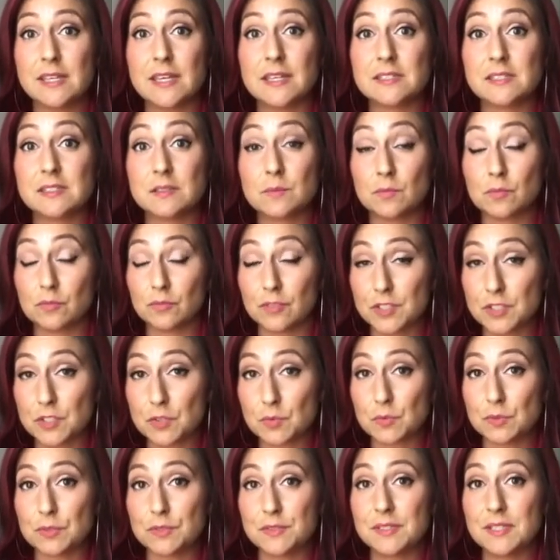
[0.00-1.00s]
and some
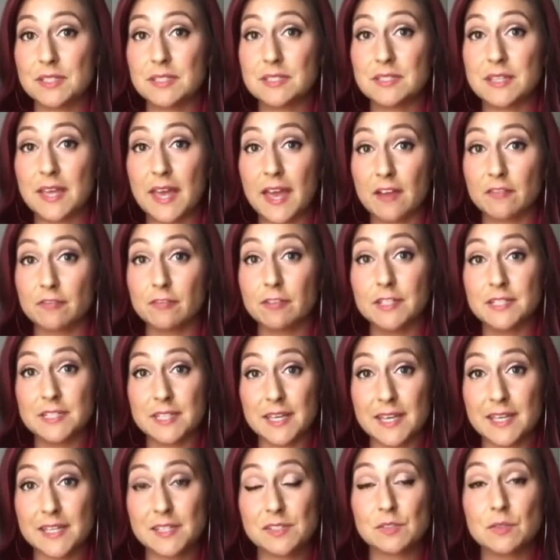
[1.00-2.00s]
rituals into every
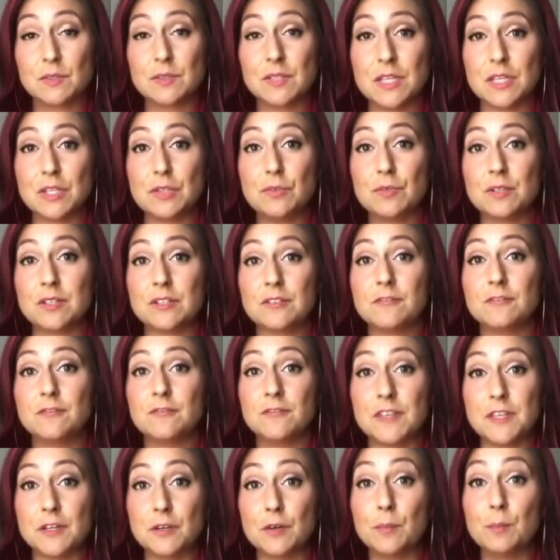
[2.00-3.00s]
day so that you can
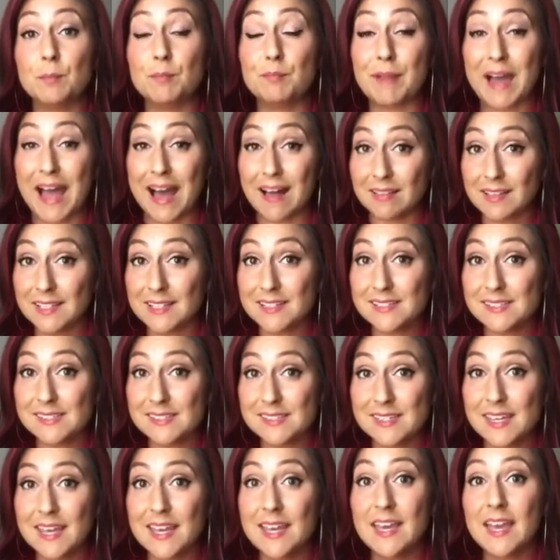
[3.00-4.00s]
feel balanced